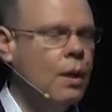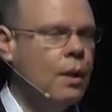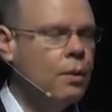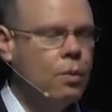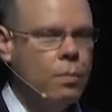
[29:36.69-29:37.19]

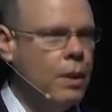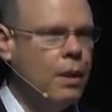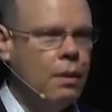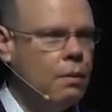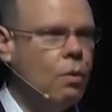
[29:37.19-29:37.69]
that could
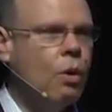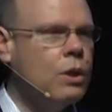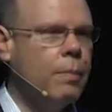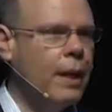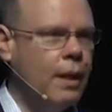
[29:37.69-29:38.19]
be
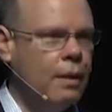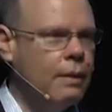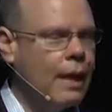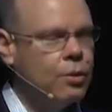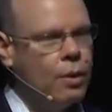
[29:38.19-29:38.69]
caused by
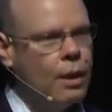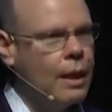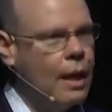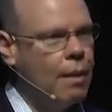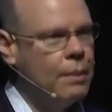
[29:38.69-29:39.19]
natural
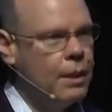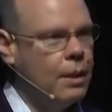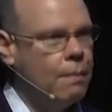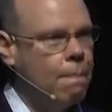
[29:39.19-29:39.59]
calamity.